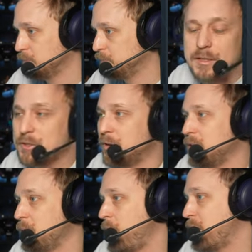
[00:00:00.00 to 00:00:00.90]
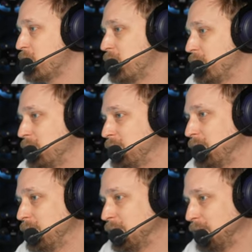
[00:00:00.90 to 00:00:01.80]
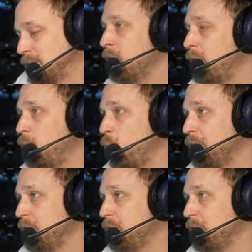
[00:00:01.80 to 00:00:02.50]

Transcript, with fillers: Let's create the mesh. And what